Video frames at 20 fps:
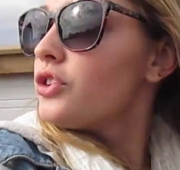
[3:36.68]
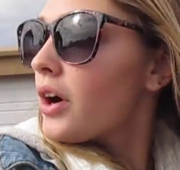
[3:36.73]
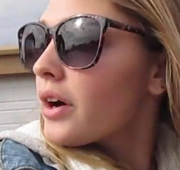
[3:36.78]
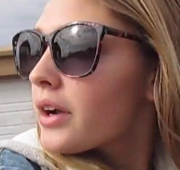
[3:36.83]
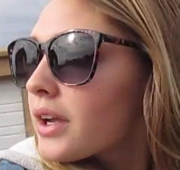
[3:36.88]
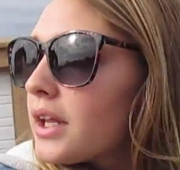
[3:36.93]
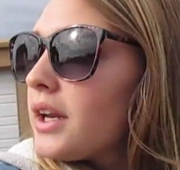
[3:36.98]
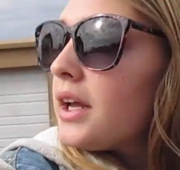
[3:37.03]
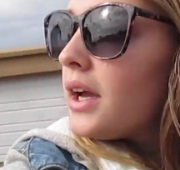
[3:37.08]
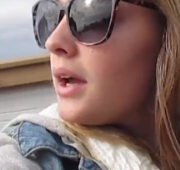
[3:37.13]

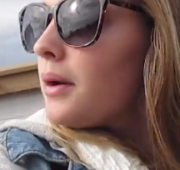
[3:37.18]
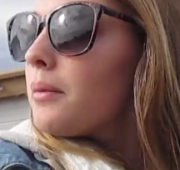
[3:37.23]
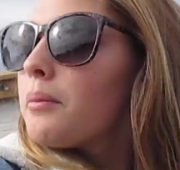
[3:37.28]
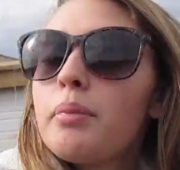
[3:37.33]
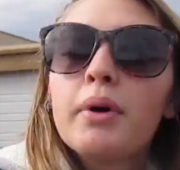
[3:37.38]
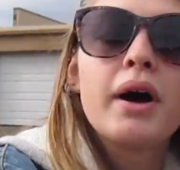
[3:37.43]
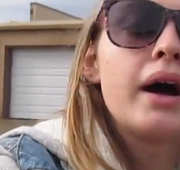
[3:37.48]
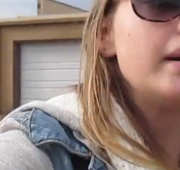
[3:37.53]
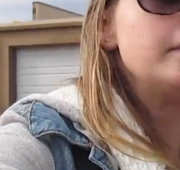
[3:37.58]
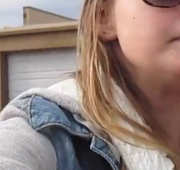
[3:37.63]
junk in it
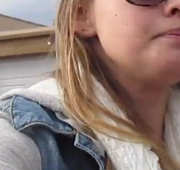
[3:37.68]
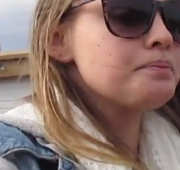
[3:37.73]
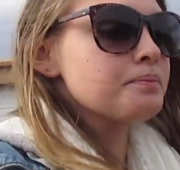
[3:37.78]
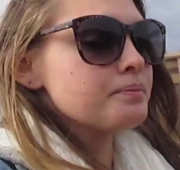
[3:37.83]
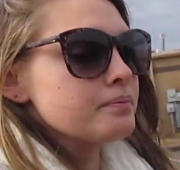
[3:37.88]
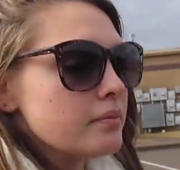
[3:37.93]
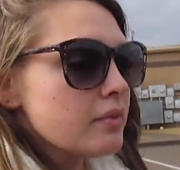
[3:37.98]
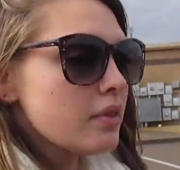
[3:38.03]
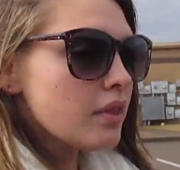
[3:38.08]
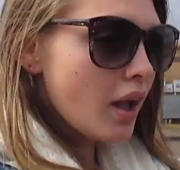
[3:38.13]
but
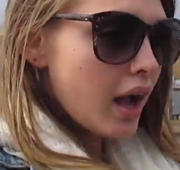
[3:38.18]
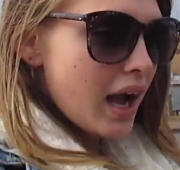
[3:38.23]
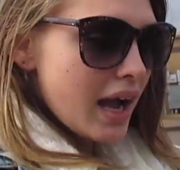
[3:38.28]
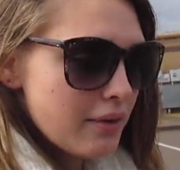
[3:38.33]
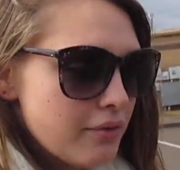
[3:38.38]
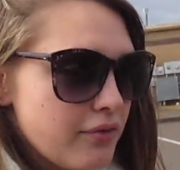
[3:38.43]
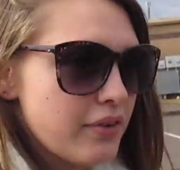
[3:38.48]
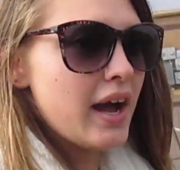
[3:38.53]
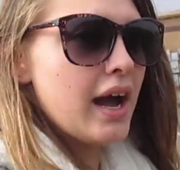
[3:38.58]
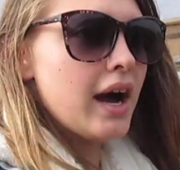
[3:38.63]

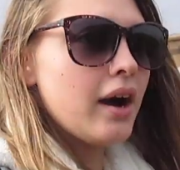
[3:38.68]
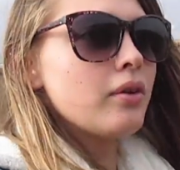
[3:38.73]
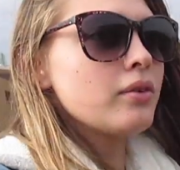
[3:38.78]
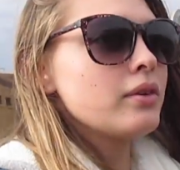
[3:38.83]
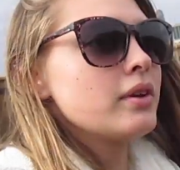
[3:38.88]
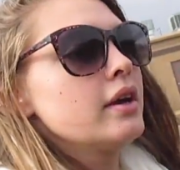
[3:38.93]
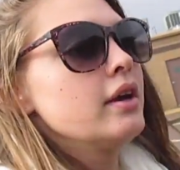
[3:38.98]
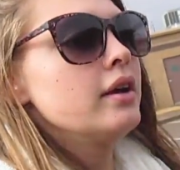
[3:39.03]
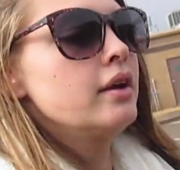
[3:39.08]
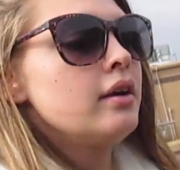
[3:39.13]
I found